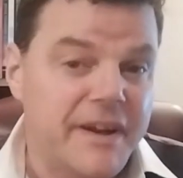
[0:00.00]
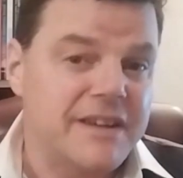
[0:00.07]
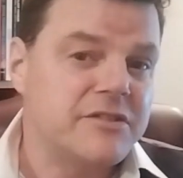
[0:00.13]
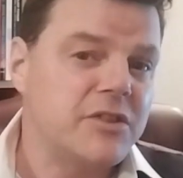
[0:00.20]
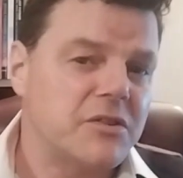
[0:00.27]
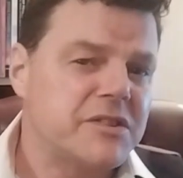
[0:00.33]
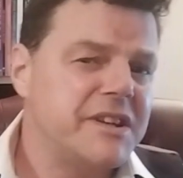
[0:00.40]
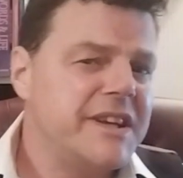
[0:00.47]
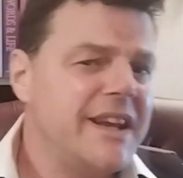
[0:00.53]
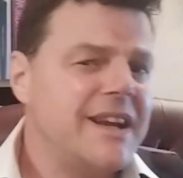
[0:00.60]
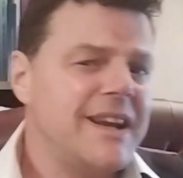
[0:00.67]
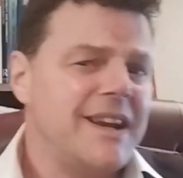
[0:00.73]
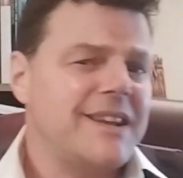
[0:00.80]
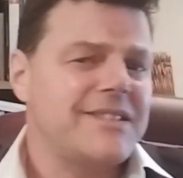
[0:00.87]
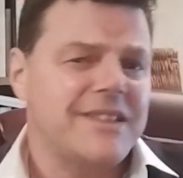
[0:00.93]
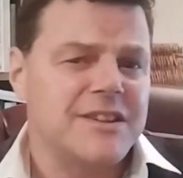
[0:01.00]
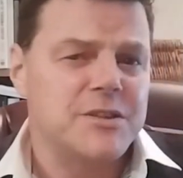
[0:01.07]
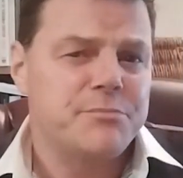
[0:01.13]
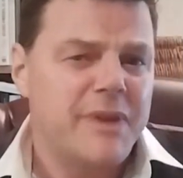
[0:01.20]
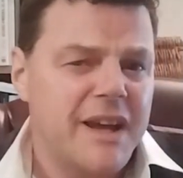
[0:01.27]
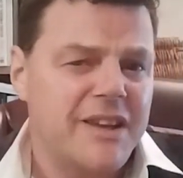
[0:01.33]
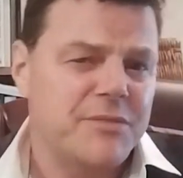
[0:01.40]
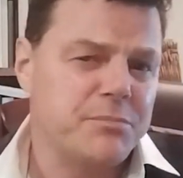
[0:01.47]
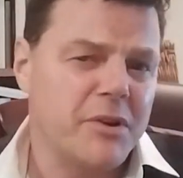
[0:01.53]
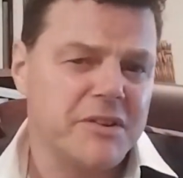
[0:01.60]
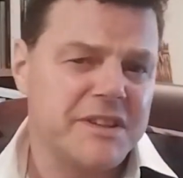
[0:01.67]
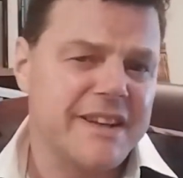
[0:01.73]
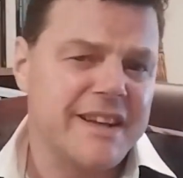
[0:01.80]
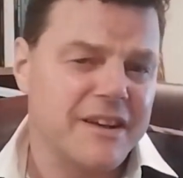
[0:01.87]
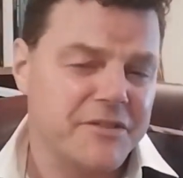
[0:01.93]
Dr. Neil Alexander-Passe pointed
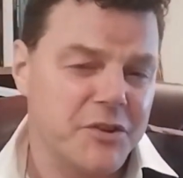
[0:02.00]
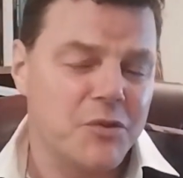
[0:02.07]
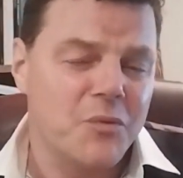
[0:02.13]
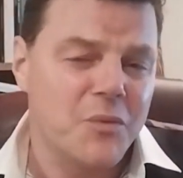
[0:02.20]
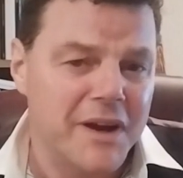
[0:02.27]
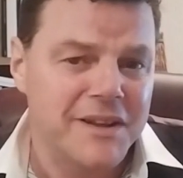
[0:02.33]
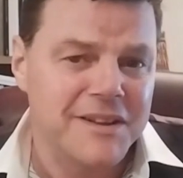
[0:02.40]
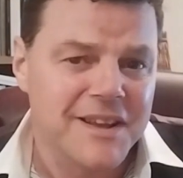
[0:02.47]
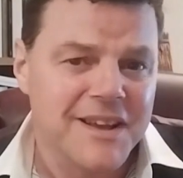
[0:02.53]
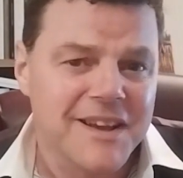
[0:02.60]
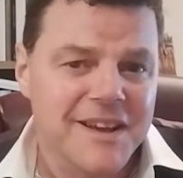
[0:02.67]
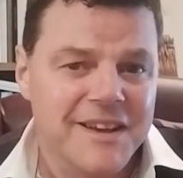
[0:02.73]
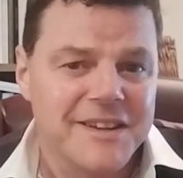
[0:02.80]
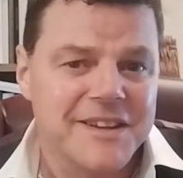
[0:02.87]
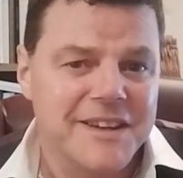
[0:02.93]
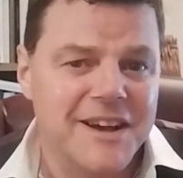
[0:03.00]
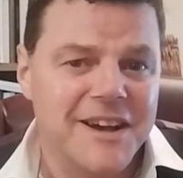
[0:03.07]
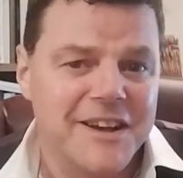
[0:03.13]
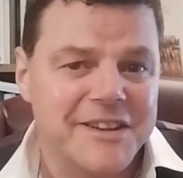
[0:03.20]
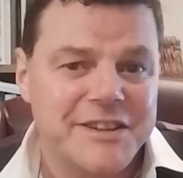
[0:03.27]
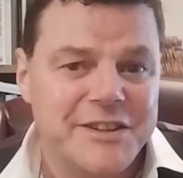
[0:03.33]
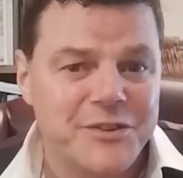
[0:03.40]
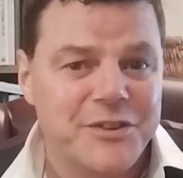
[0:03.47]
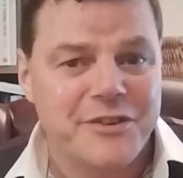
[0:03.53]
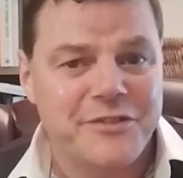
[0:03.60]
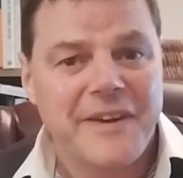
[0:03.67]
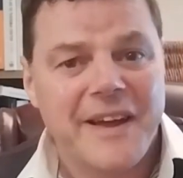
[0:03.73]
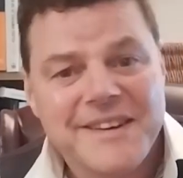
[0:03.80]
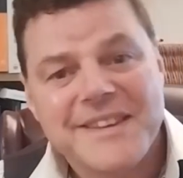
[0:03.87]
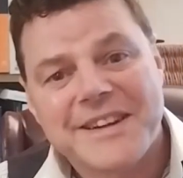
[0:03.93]
out that while youth
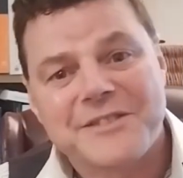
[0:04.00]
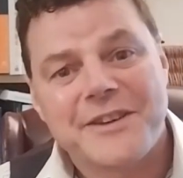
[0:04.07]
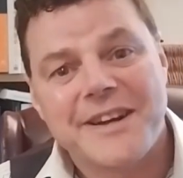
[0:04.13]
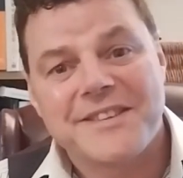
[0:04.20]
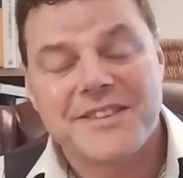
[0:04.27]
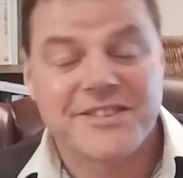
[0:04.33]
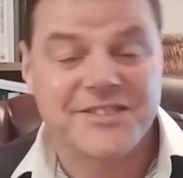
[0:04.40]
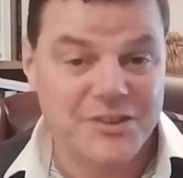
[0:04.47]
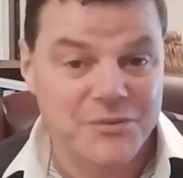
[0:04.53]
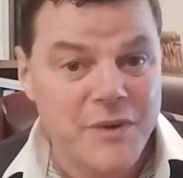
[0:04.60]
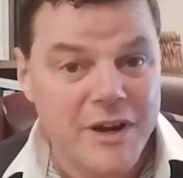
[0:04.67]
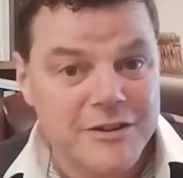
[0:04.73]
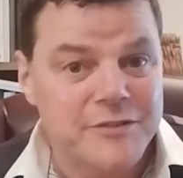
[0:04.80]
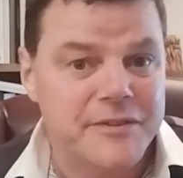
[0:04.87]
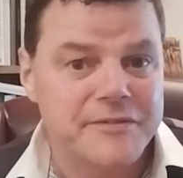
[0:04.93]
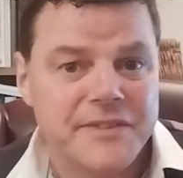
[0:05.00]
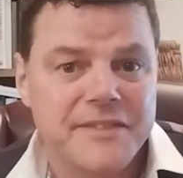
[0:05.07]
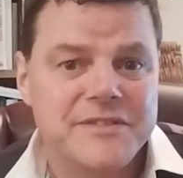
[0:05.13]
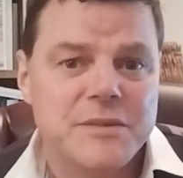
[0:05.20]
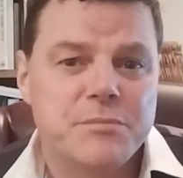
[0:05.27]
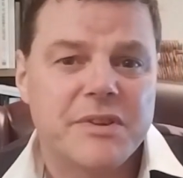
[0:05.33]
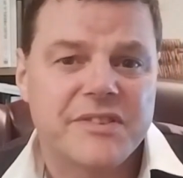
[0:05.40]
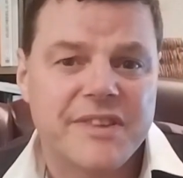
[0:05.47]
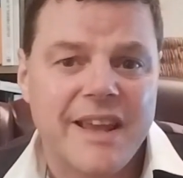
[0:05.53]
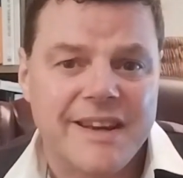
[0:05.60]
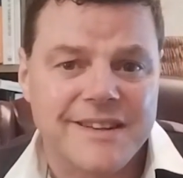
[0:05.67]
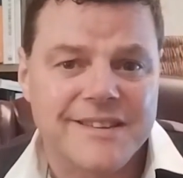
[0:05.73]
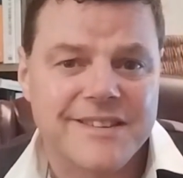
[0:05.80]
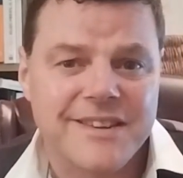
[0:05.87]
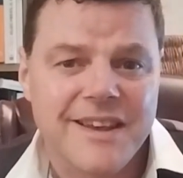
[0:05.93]
offending rates are somewhere over
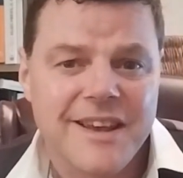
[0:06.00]
50%.